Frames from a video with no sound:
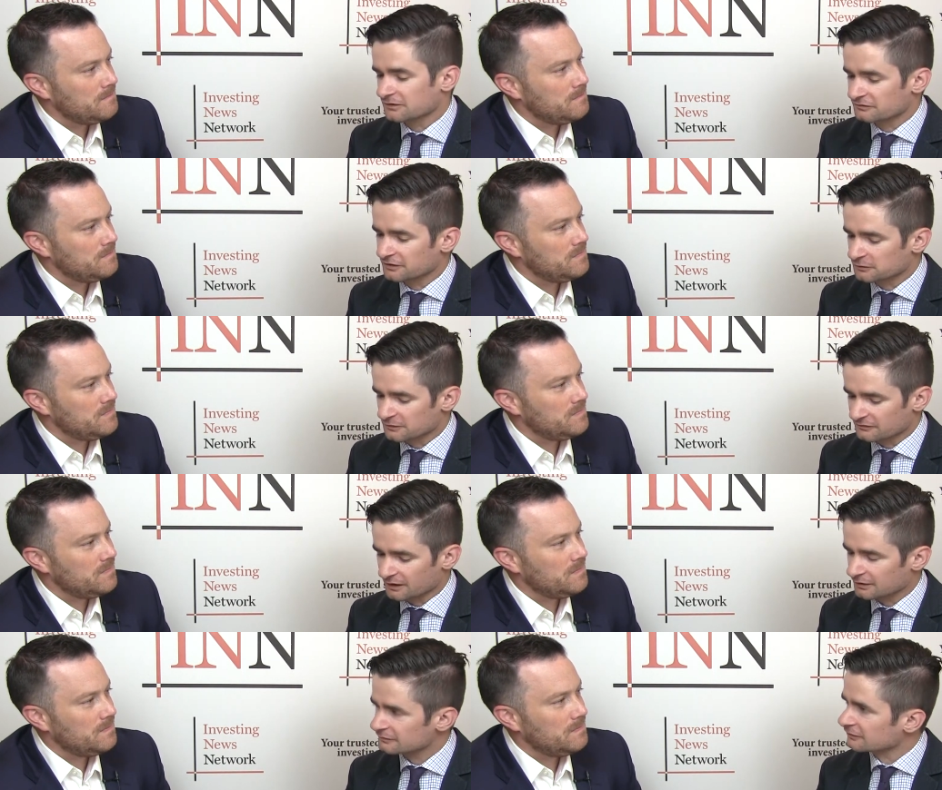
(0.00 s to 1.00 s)
Speaker 1: continuing
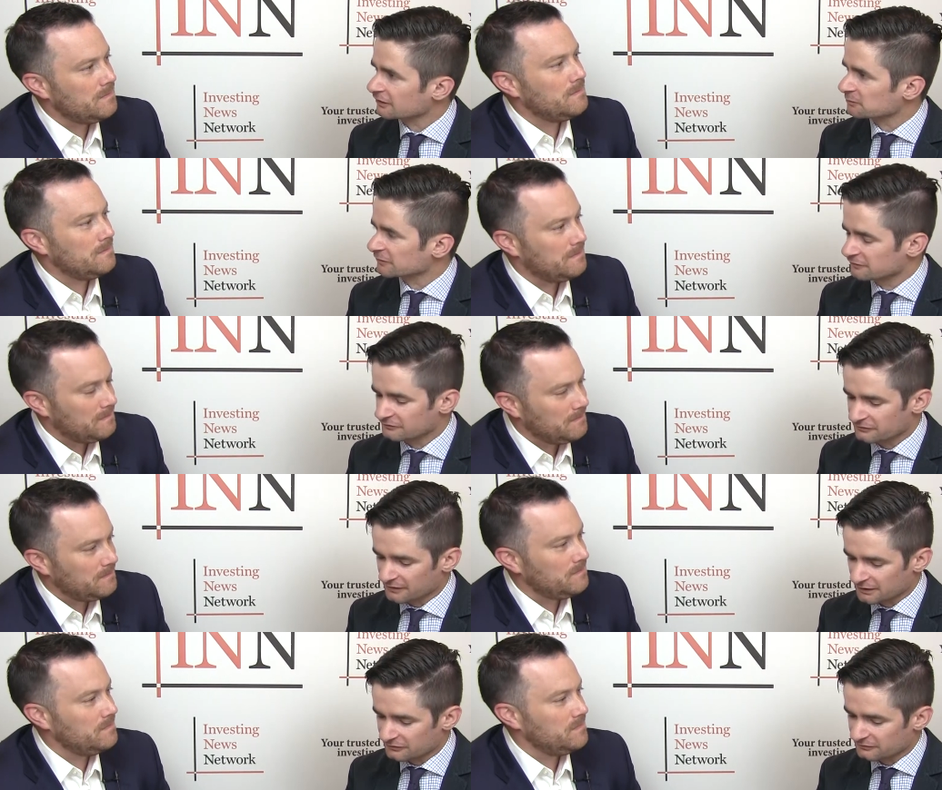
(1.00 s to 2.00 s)
down, and I believe
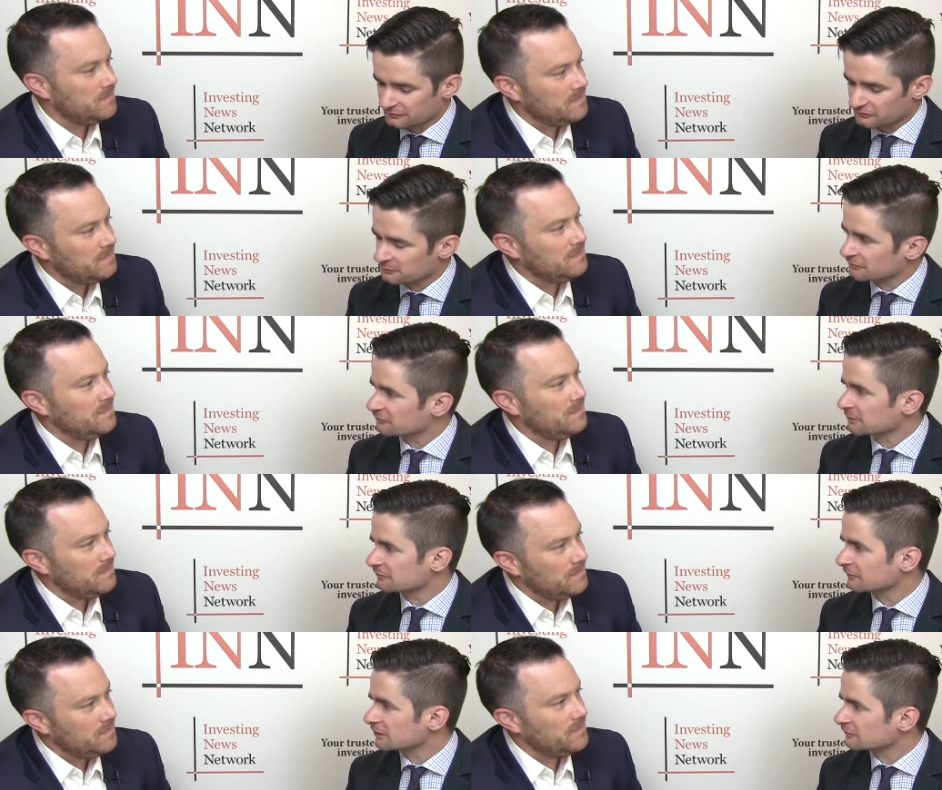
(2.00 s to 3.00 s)
today it's at
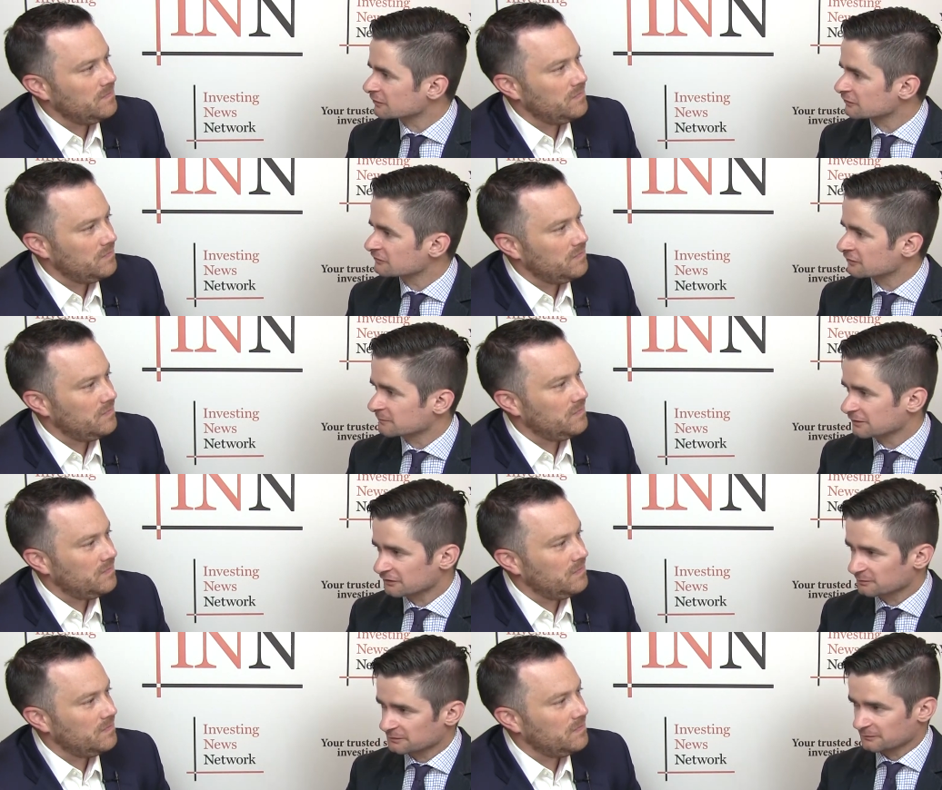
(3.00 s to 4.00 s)
$1,225. Can you tell me a
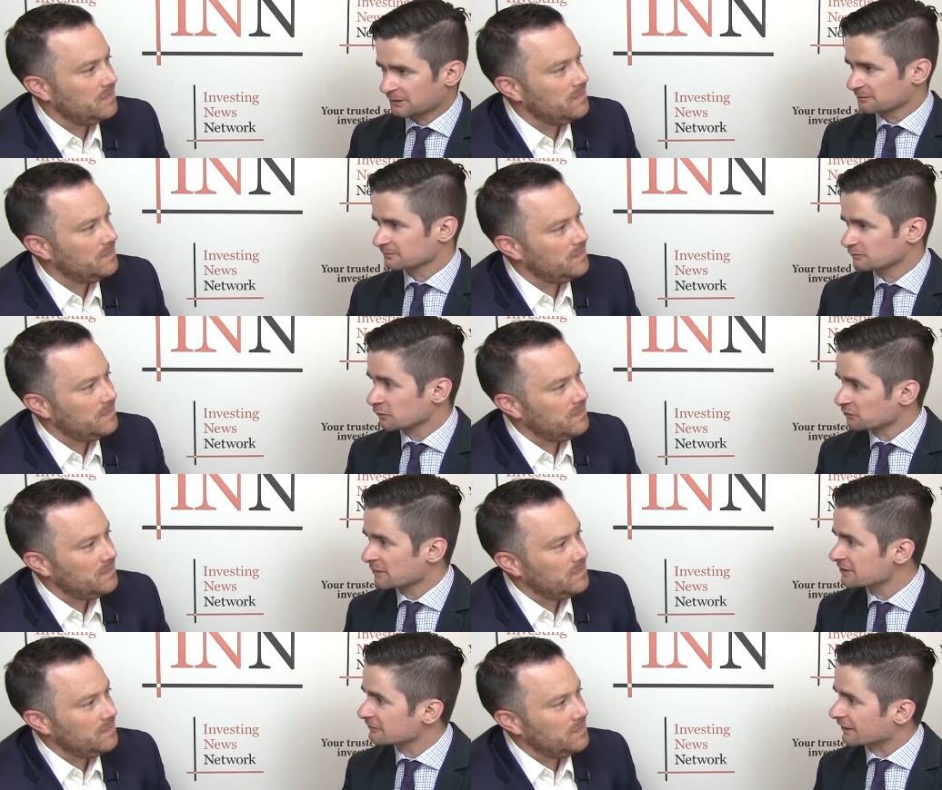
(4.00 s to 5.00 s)
little bit about what
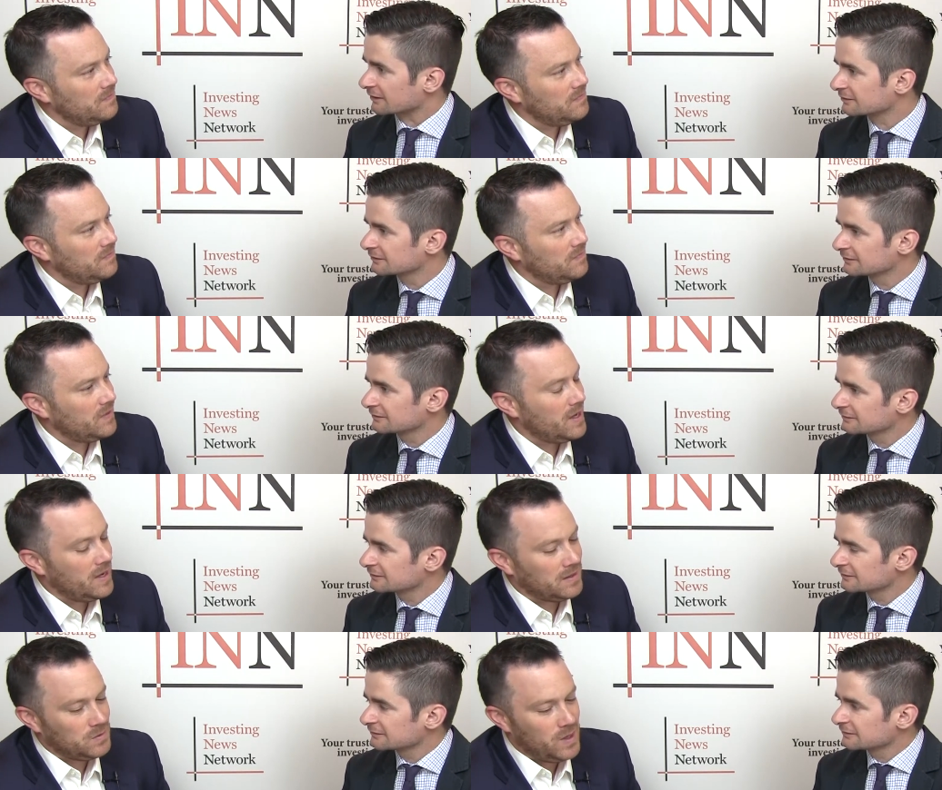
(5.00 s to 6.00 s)
you make of that?
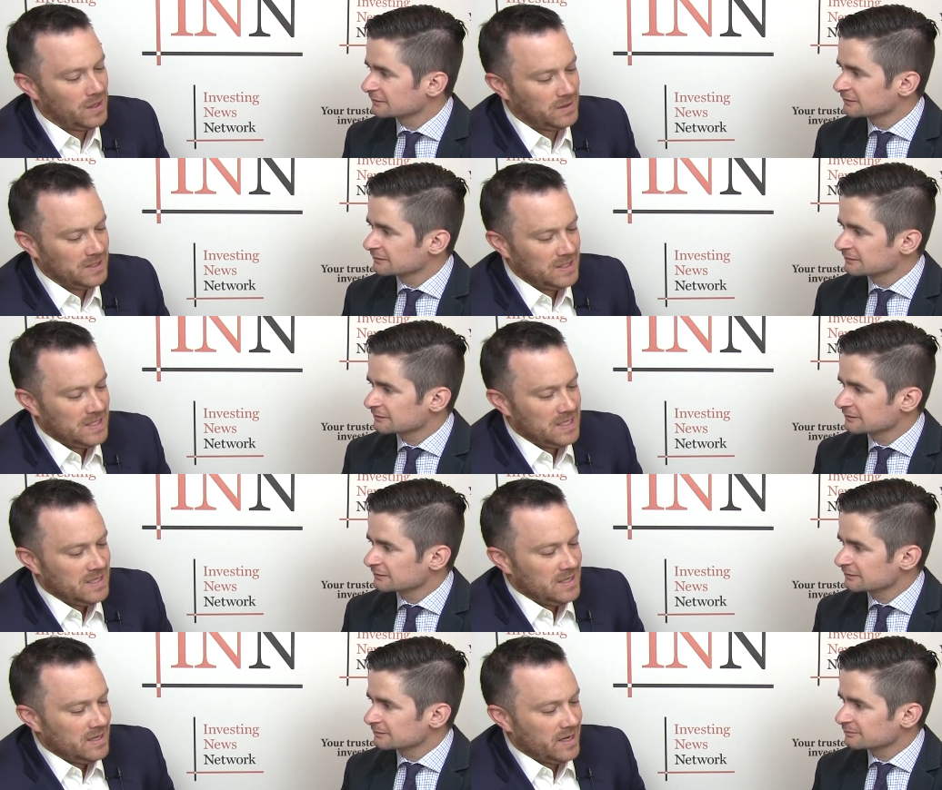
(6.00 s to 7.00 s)
Speaker 2: Yeah, well,
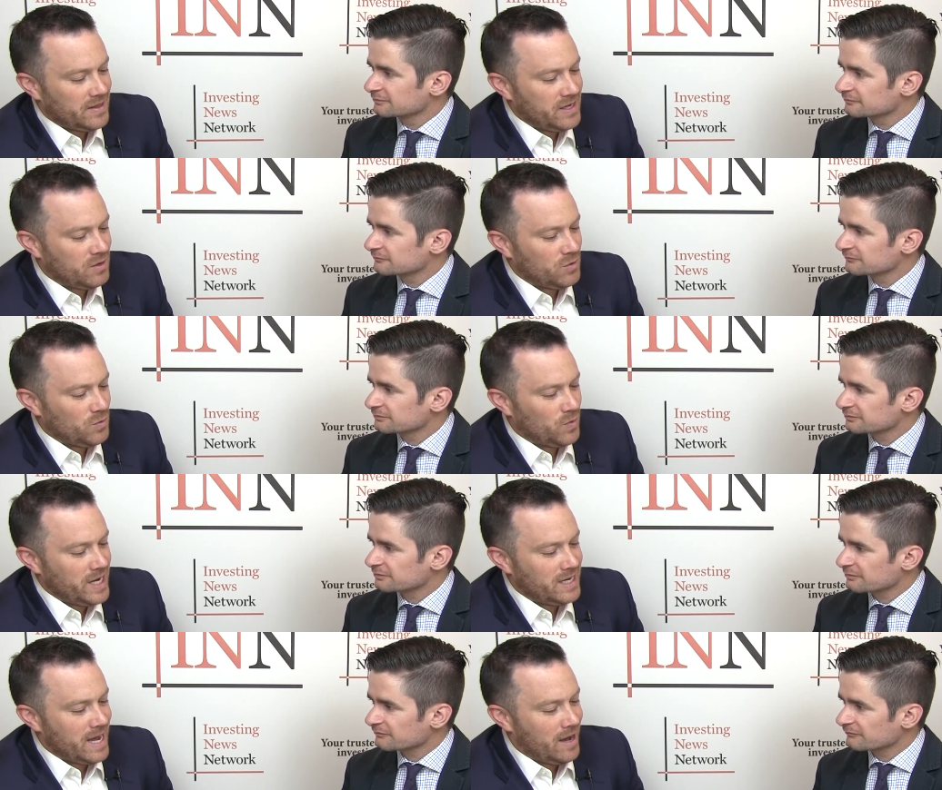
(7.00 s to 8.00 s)
I think
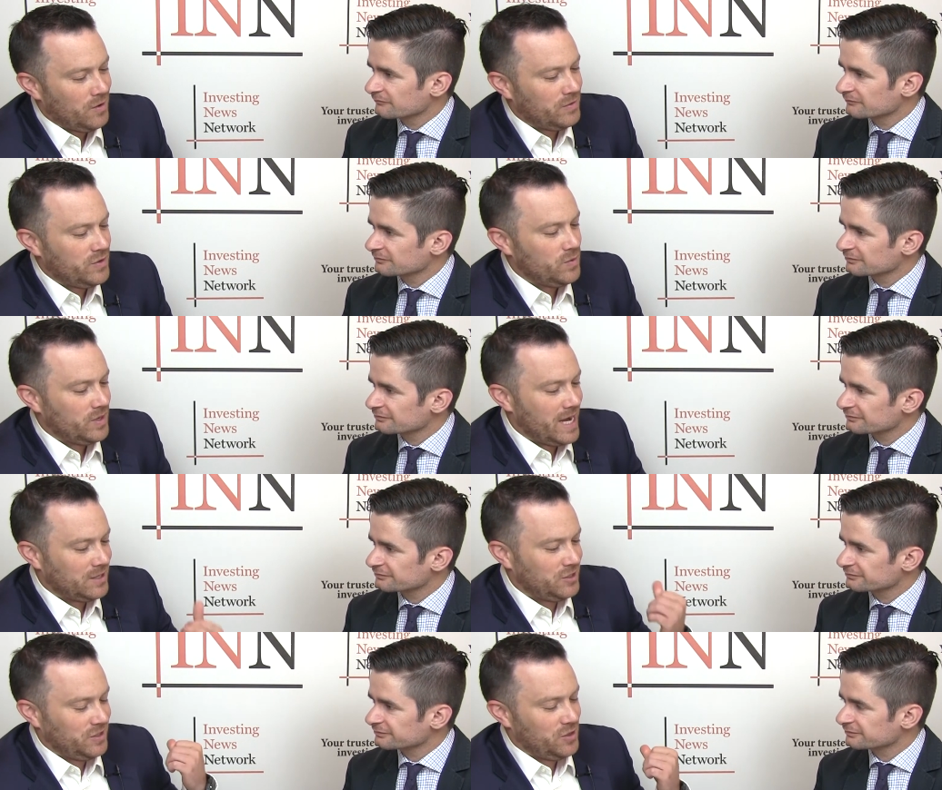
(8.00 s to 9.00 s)
right now if you were to
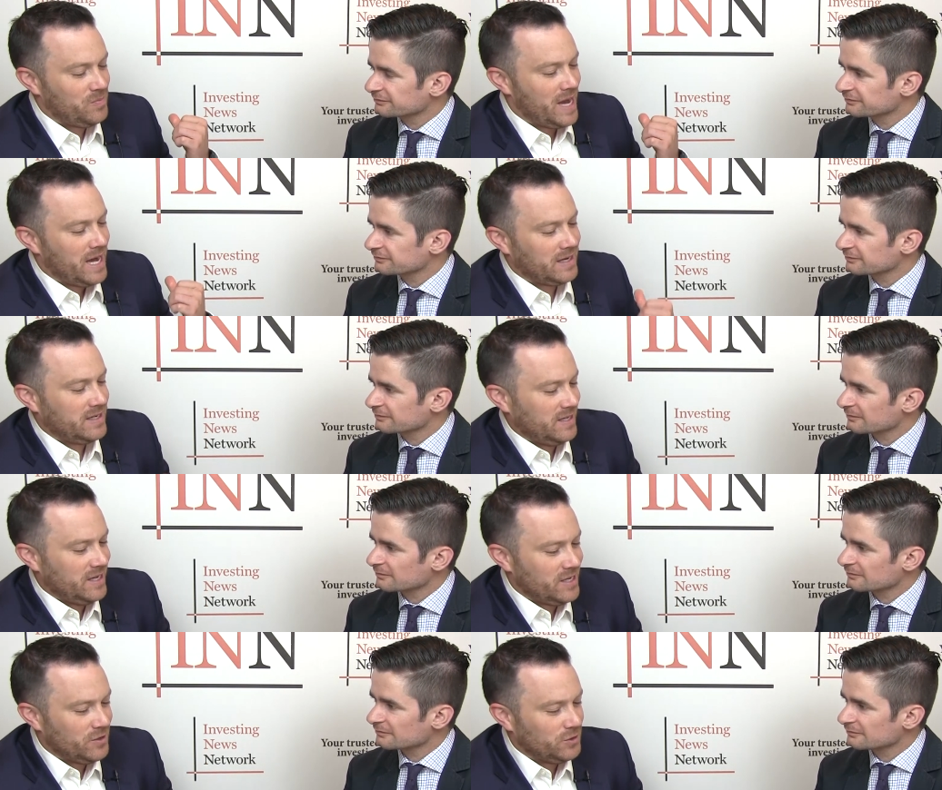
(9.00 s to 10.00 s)
actually go back
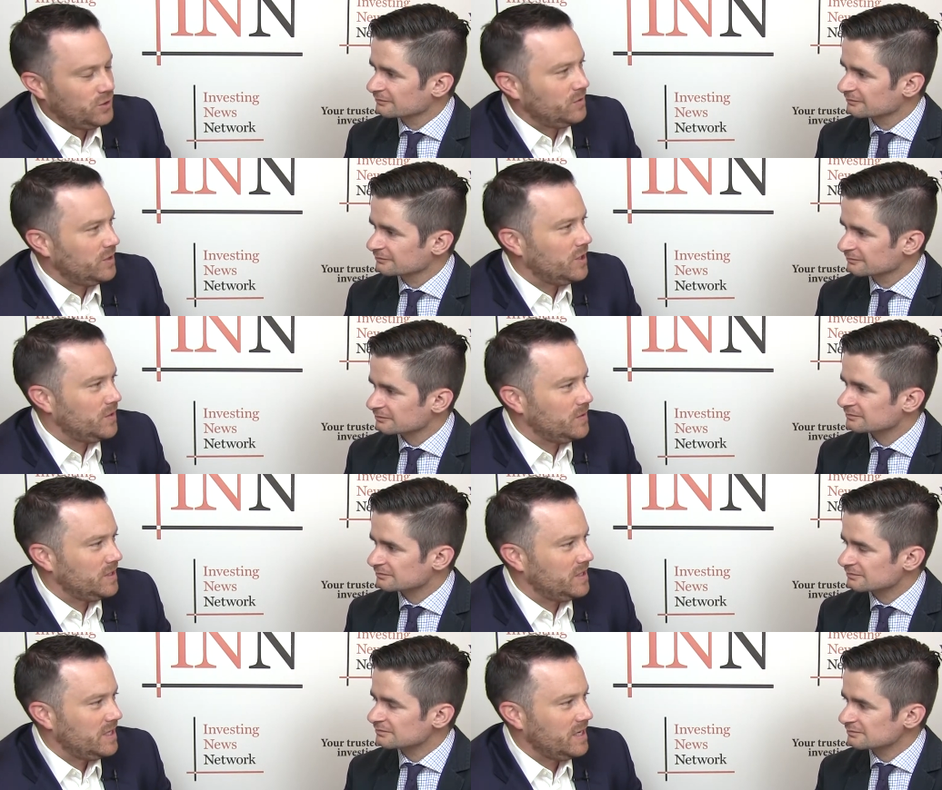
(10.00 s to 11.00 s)
a year or two ago
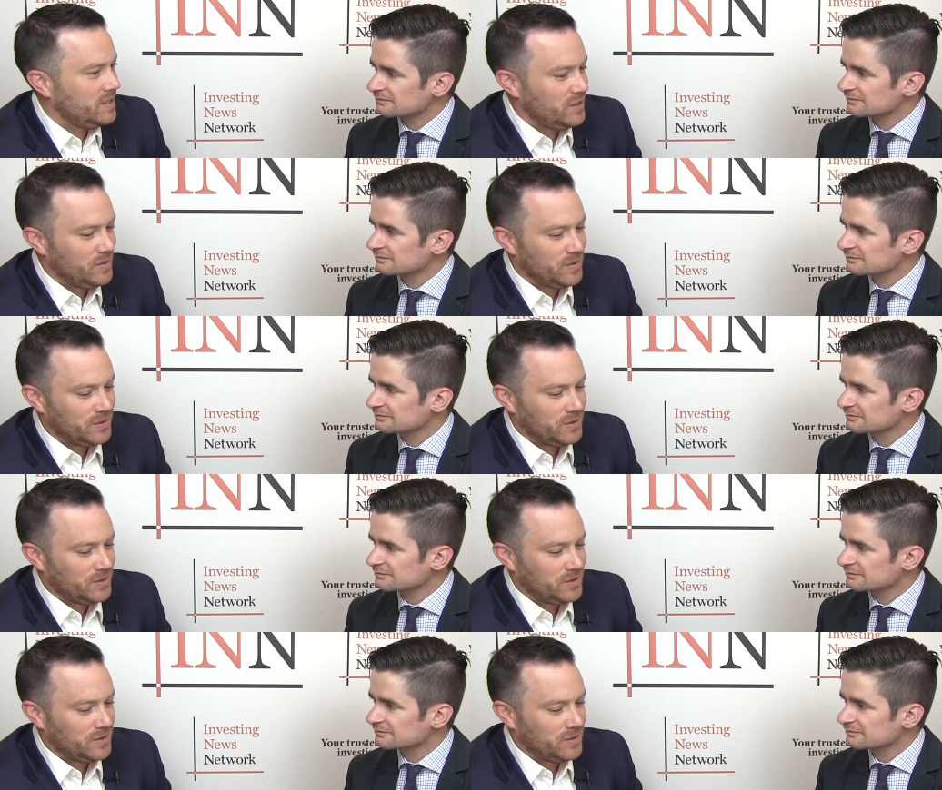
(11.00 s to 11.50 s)
and you